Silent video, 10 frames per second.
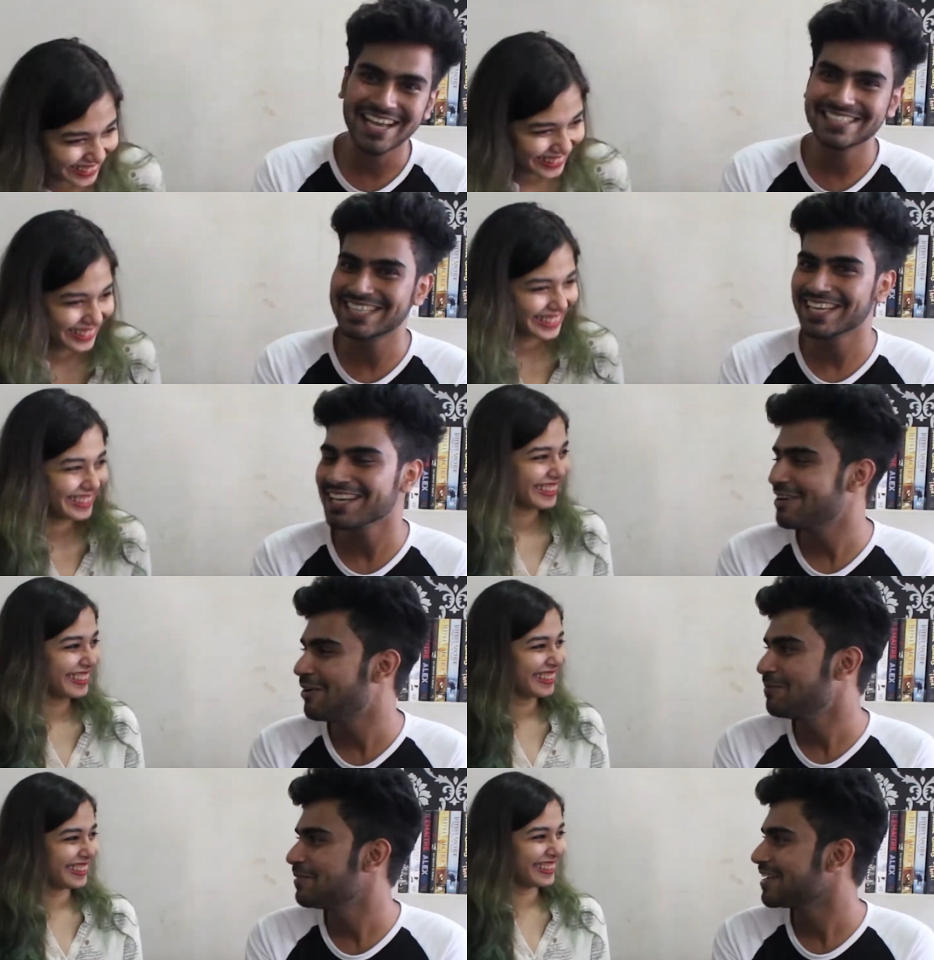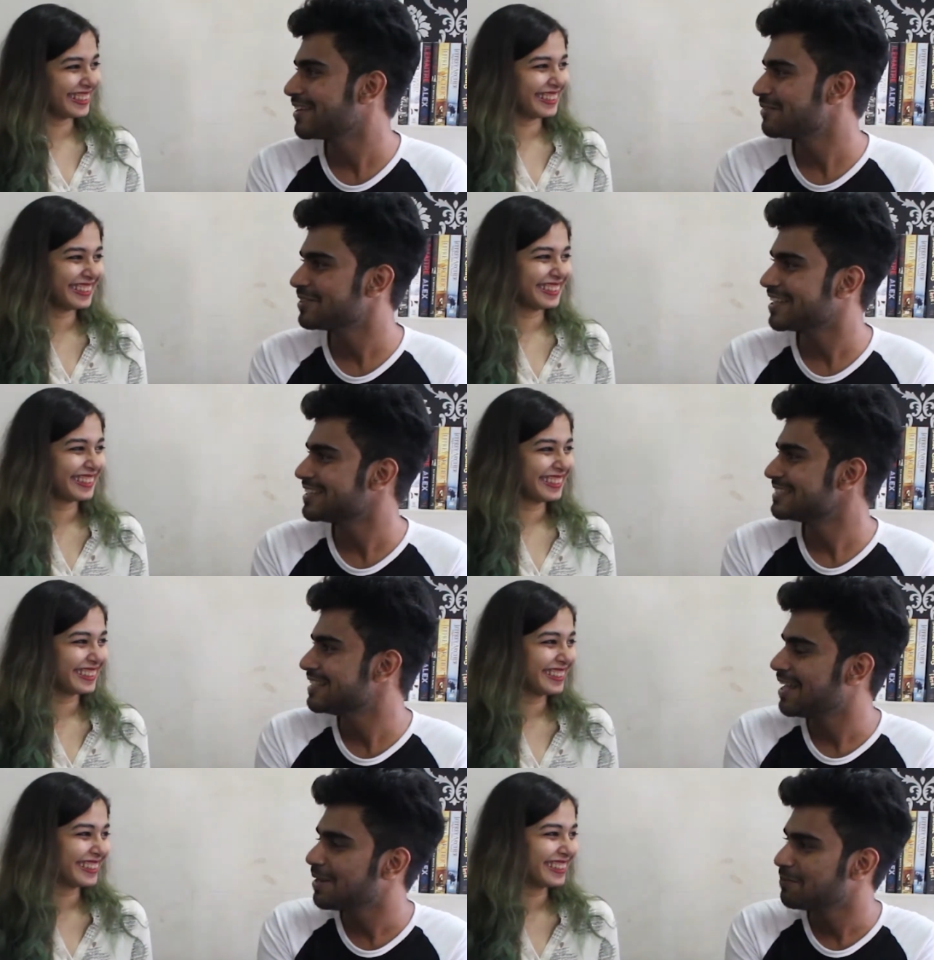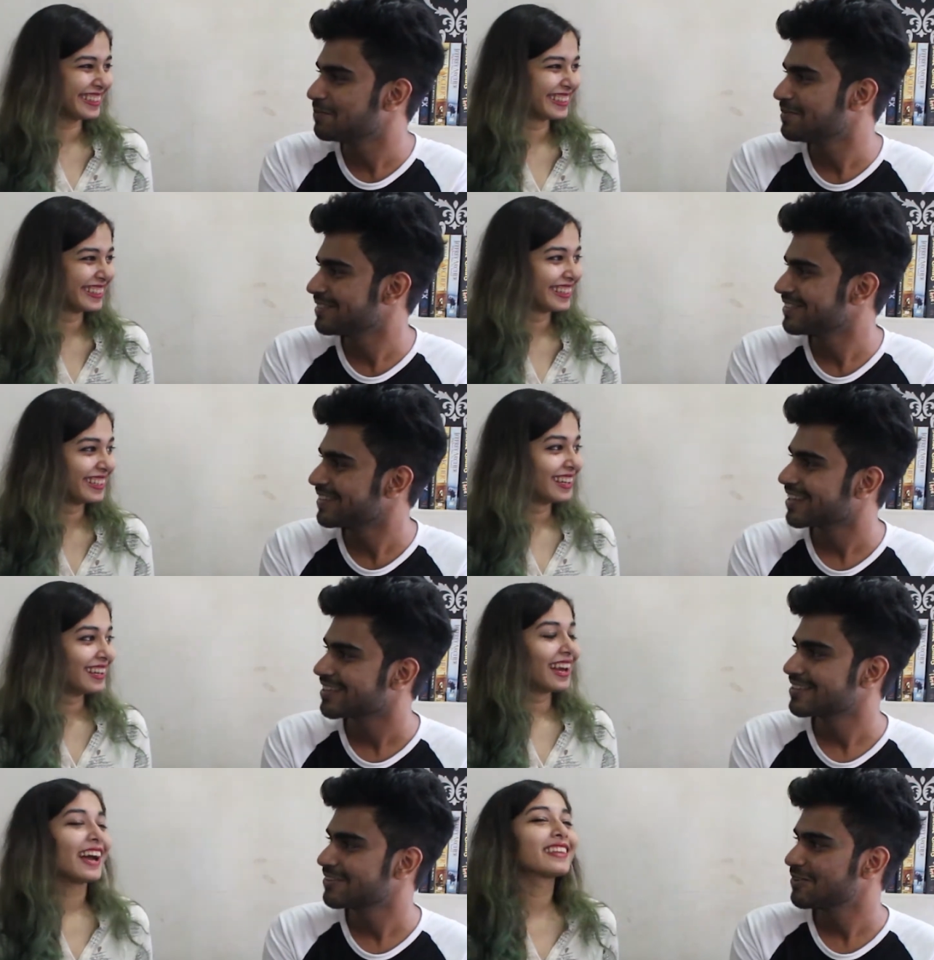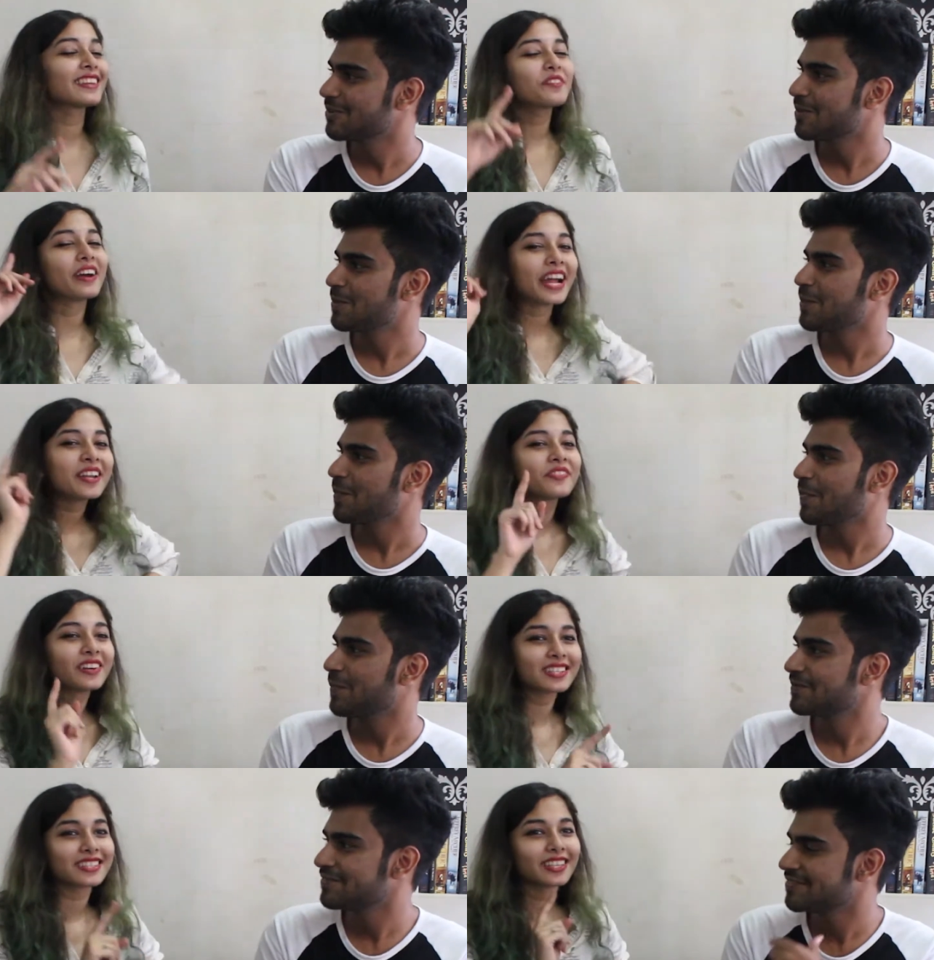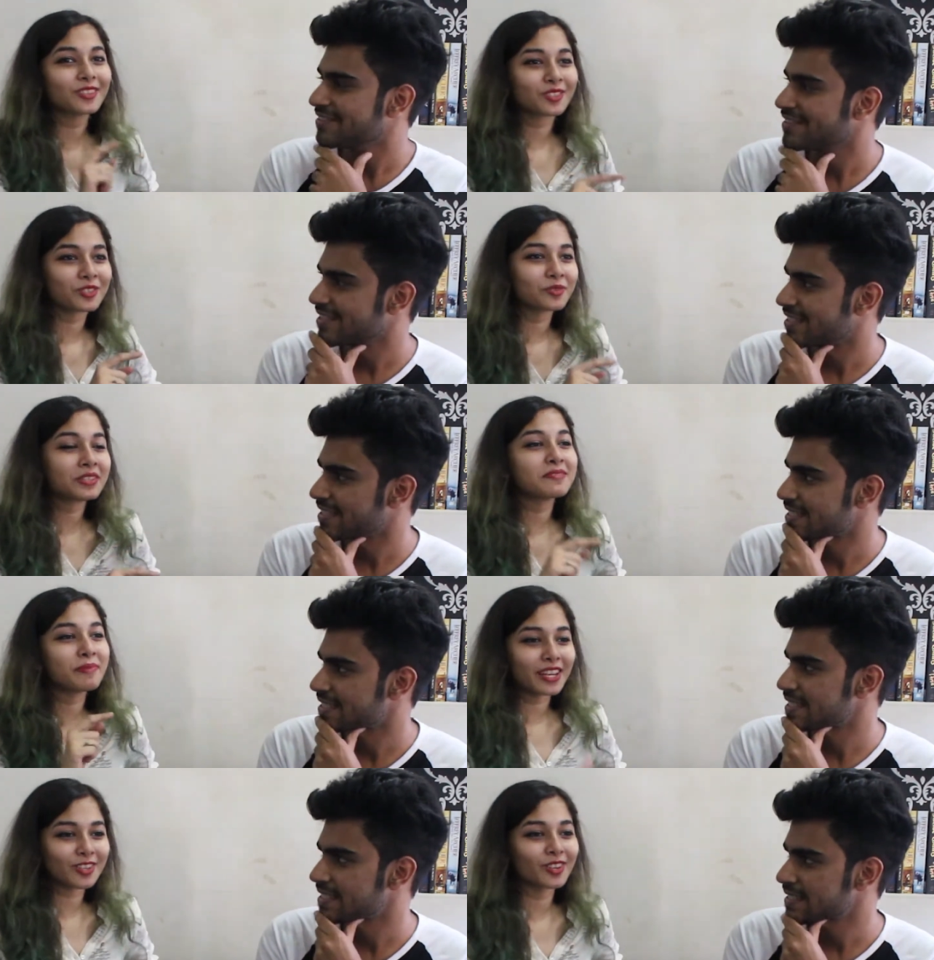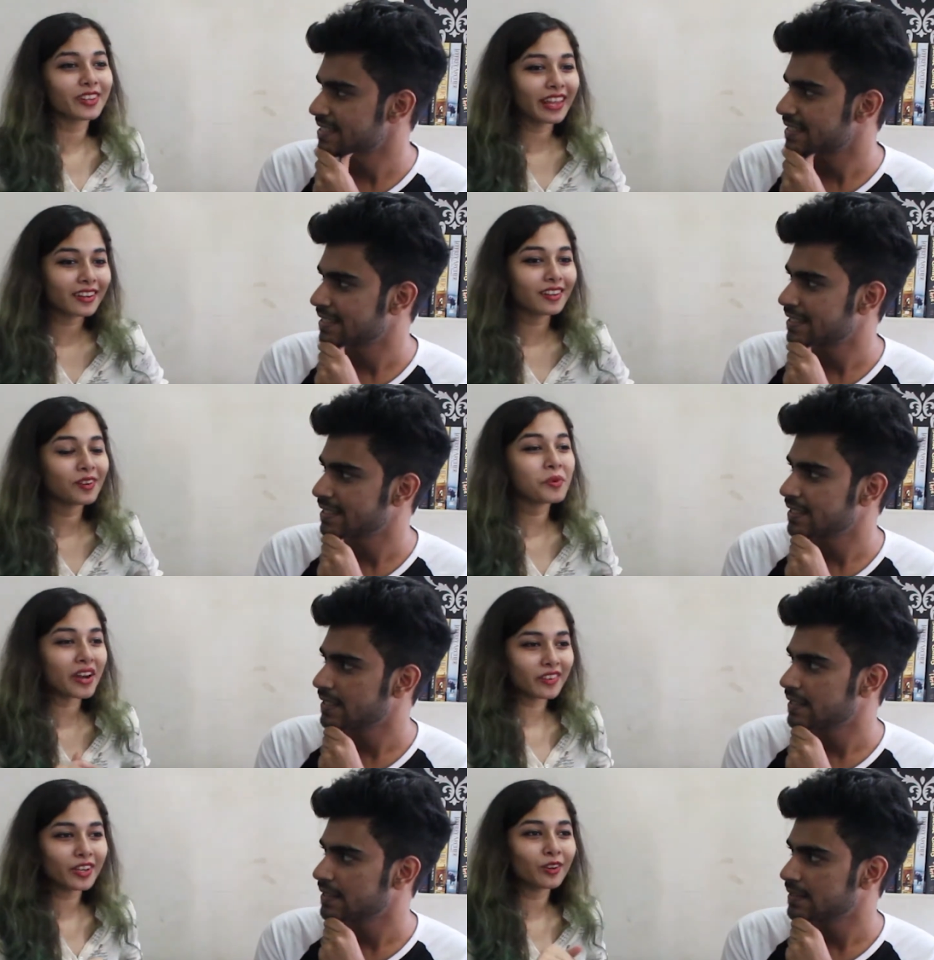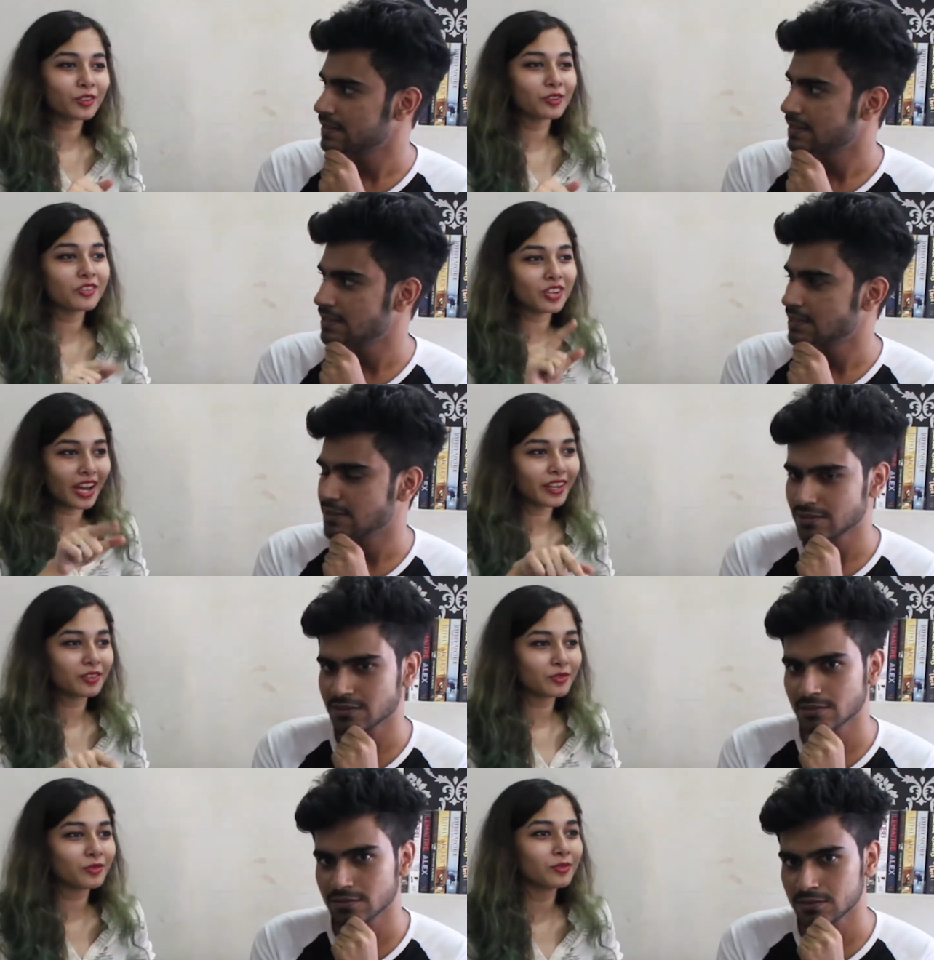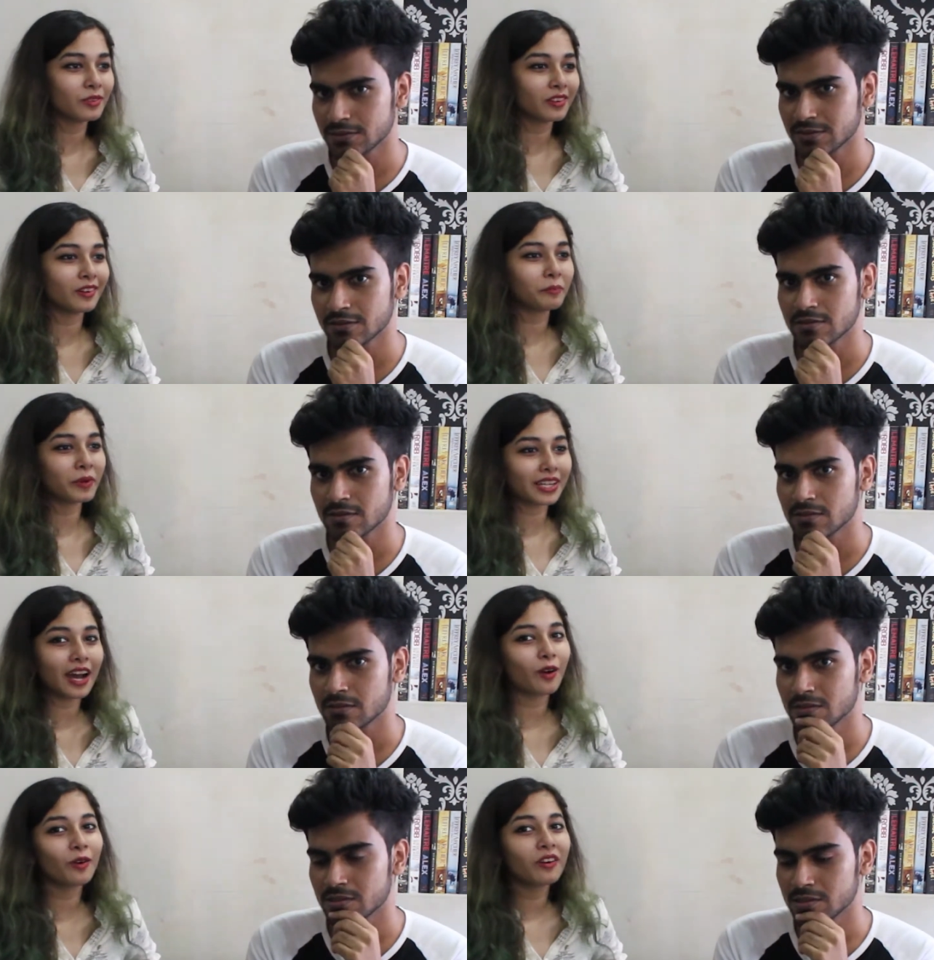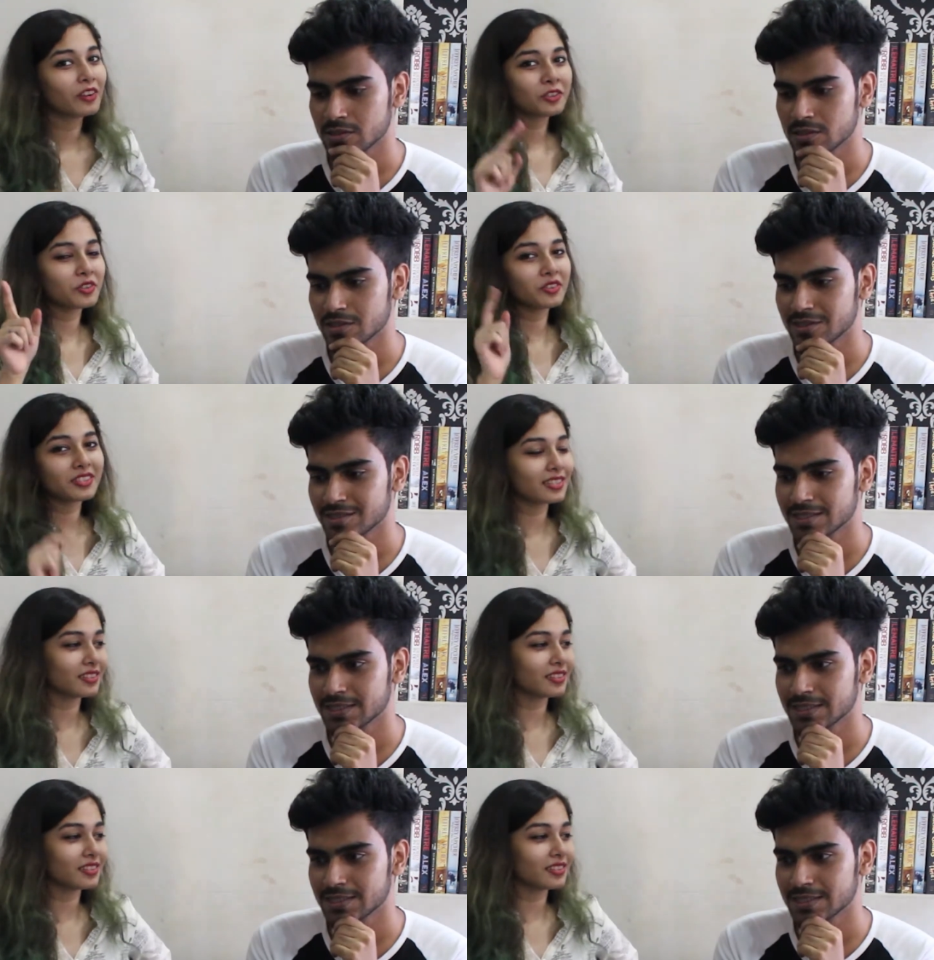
Speaker 1: I sing and all, but I don't know, that doesn't help. Like,
Speaker 2: I think the very first thing you should do is make sure that whoever you're going to try to patao shouldn't see